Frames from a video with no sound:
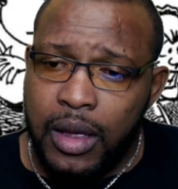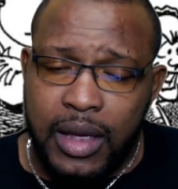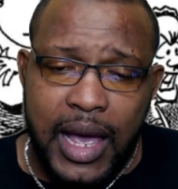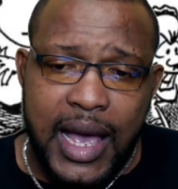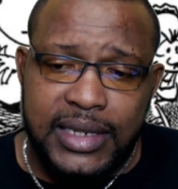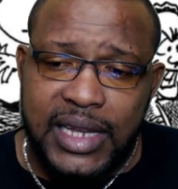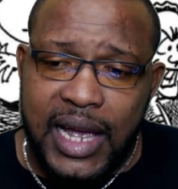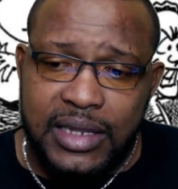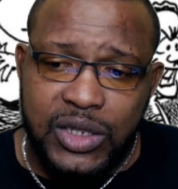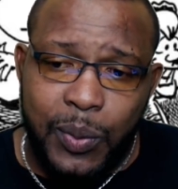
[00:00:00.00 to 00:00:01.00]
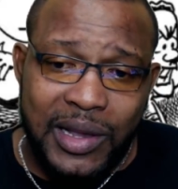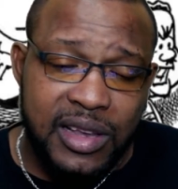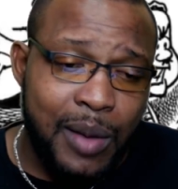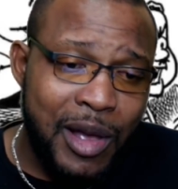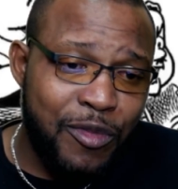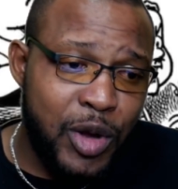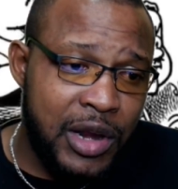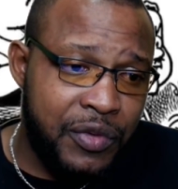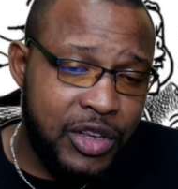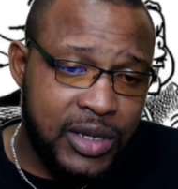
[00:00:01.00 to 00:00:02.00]
You understand? So Petrojam have
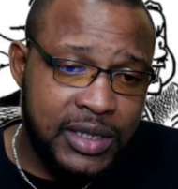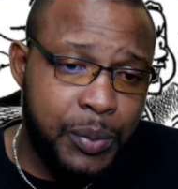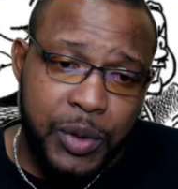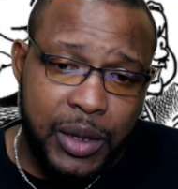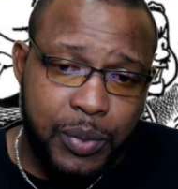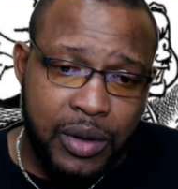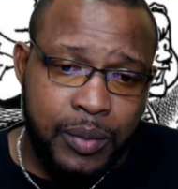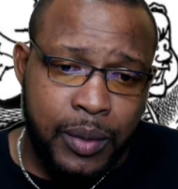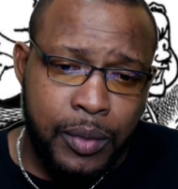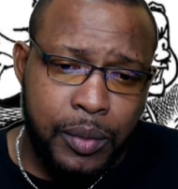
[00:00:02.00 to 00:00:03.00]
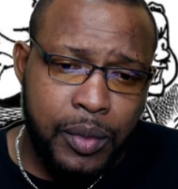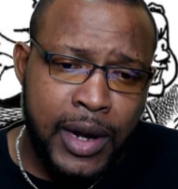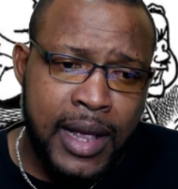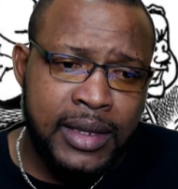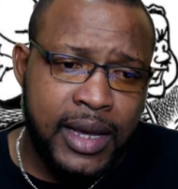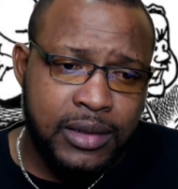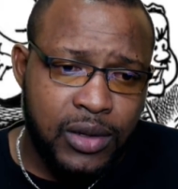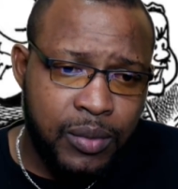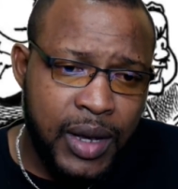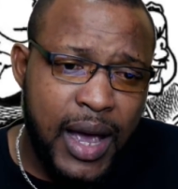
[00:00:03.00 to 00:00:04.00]
money for just give people. Me don't take
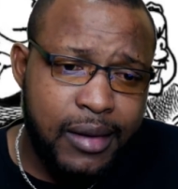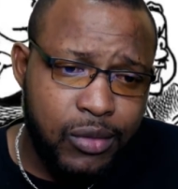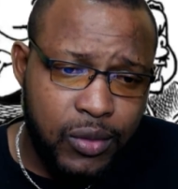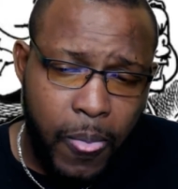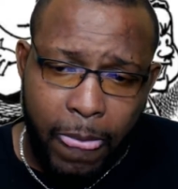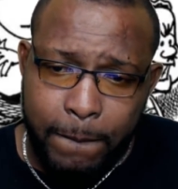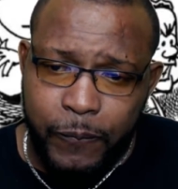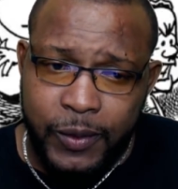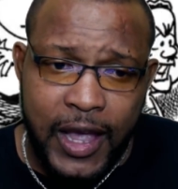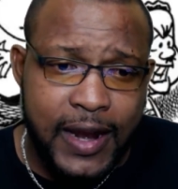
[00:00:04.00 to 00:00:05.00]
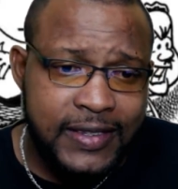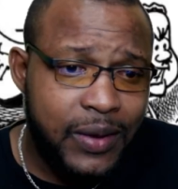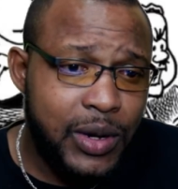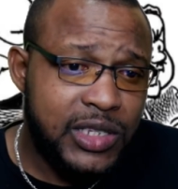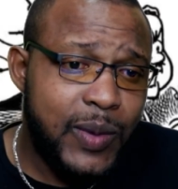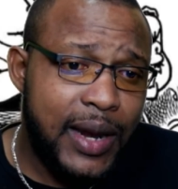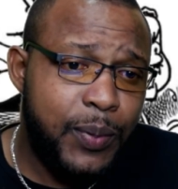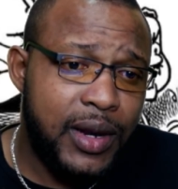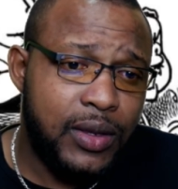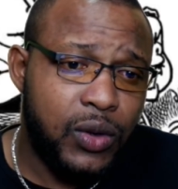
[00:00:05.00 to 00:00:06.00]
some. God no. You understand? Me not somebody
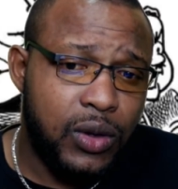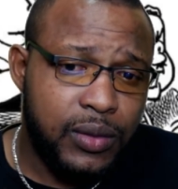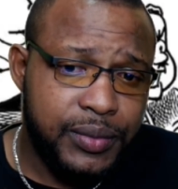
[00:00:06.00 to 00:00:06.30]
pitney too.